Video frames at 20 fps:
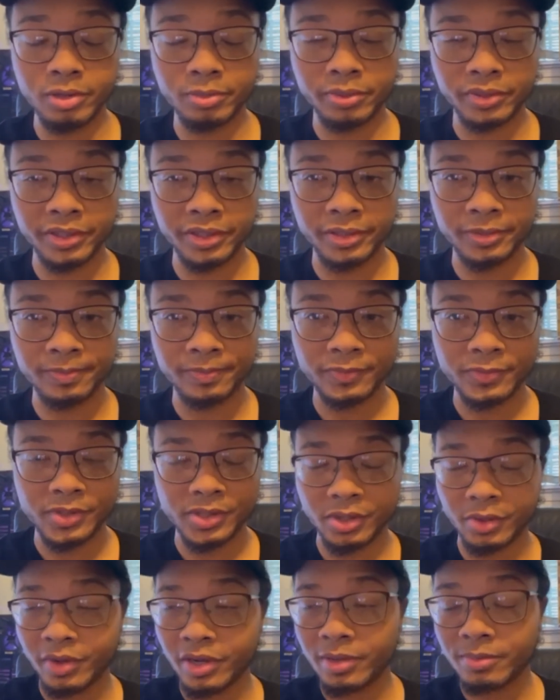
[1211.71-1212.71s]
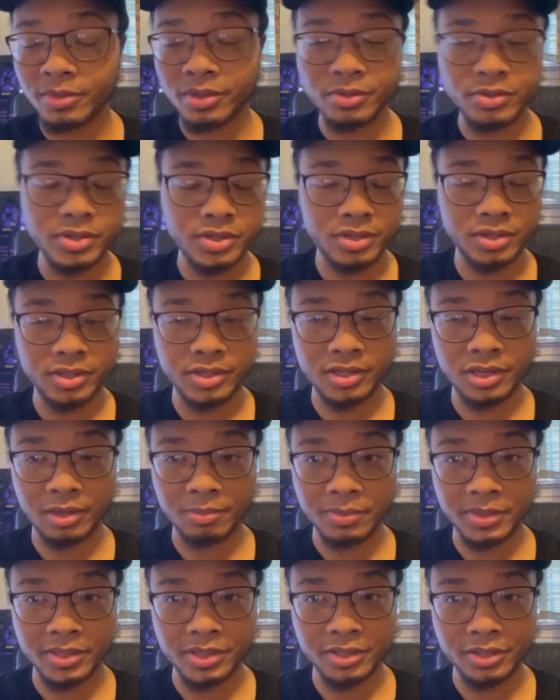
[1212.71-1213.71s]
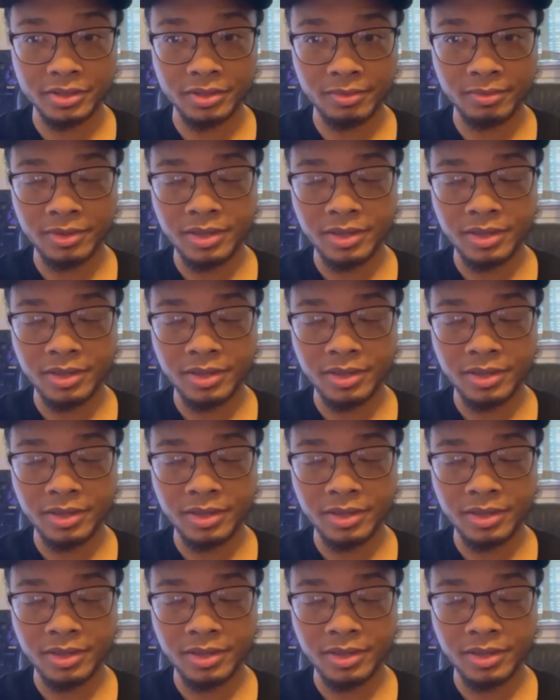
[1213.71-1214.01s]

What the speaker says: Player, so I'm used to this competition.